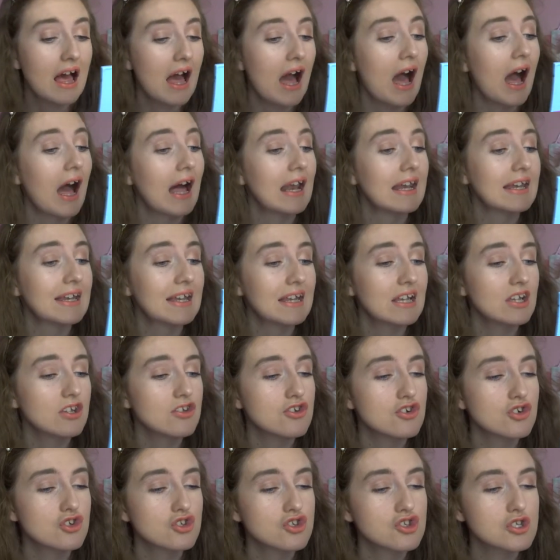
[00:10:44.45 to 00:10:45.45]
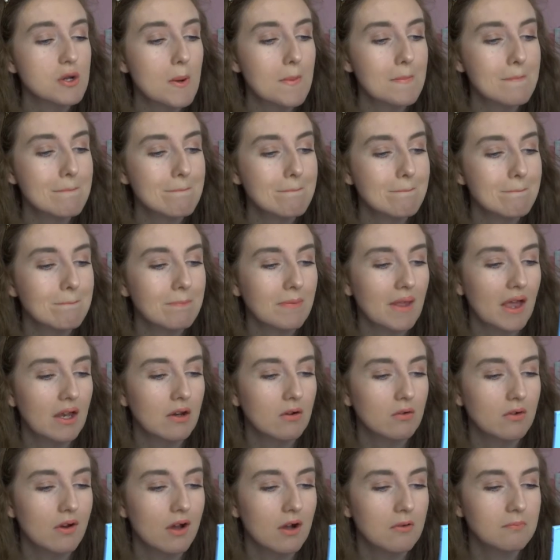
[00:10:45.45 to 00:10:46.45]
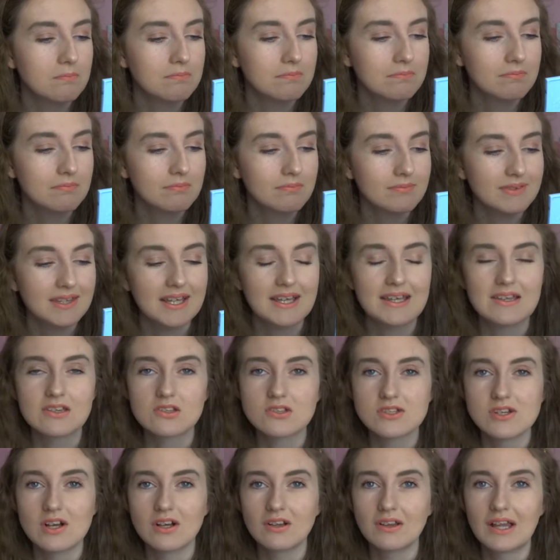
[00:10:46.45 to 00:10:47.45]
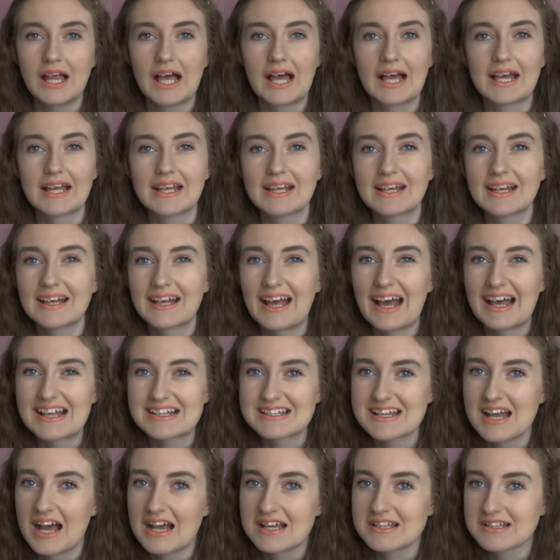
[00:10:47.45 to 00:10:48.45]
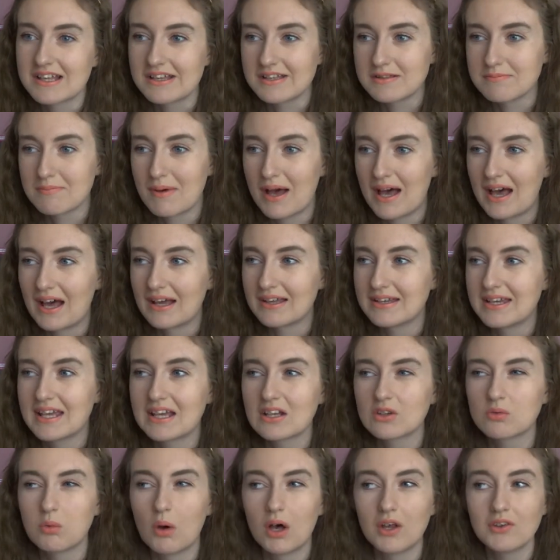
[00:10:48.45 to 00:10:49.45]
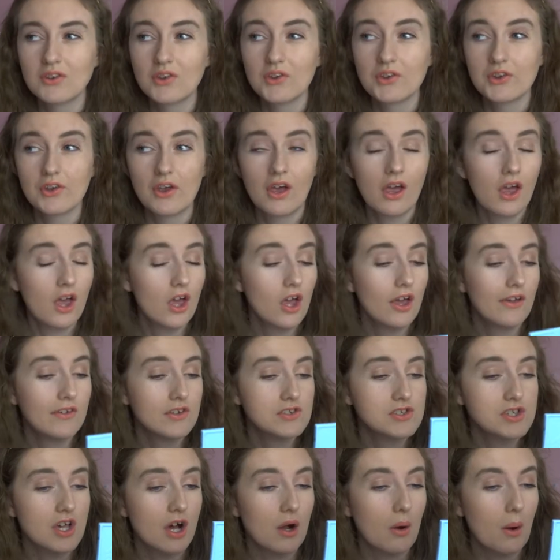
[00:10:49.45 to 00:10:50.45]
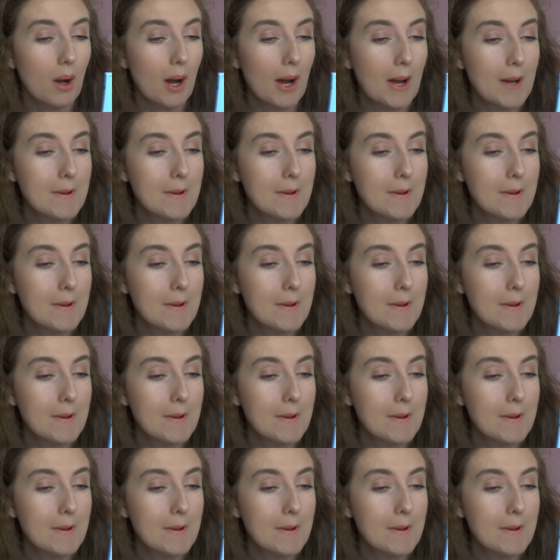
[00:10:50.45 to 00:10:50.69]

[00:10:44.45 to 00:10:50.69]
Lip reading: and it just, I don't know, it's not like as nice as my NYX ones, so